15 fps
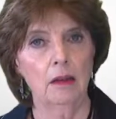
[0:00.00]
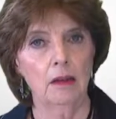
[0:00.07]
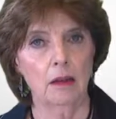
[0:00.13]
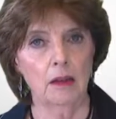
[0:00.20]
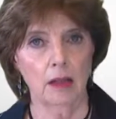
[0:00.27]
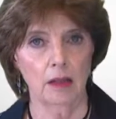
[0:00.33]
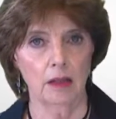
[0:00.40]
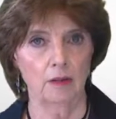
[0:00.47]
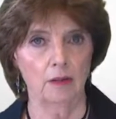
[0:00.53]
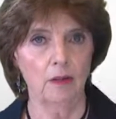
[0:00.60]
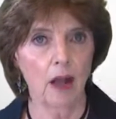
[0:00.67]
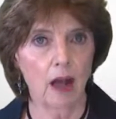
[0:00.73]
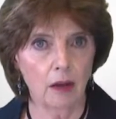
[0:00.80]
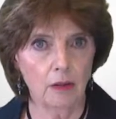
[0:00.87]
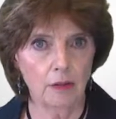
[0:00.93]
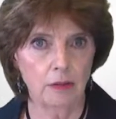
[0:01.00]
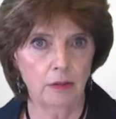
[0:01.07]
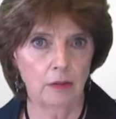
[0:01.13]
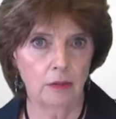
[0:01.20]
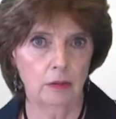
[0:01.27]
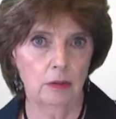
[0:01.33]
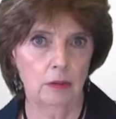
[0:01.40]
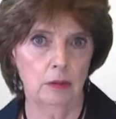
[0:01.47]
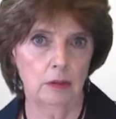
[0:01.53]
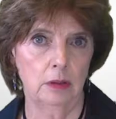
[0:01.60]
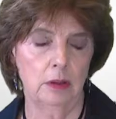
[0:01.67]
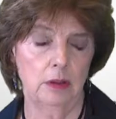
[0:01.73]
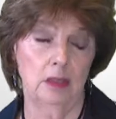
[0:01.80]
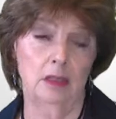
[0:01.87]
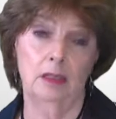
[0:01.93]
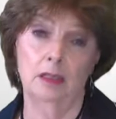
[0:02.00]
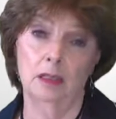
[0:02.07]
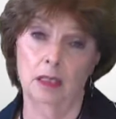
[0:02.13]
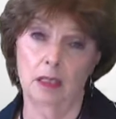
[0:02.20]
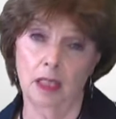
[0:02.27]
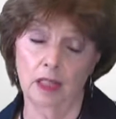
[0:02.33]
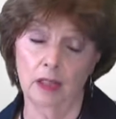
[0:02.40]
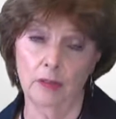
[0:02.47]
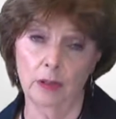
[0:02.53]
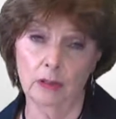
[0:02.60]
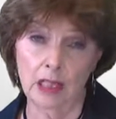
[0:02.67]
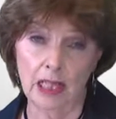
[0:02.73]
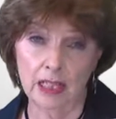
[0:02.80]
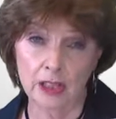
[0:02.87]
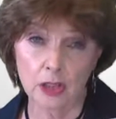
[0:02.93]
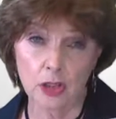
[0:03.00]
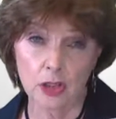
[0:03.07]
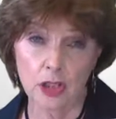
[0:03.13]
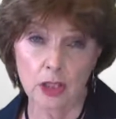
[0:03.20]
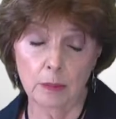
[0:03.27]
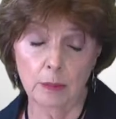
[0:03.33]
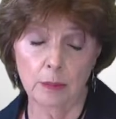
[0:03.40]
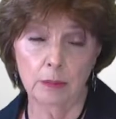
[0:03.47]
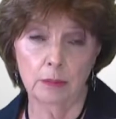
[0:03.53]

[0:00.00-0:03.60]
The death of love, the death of a relationship,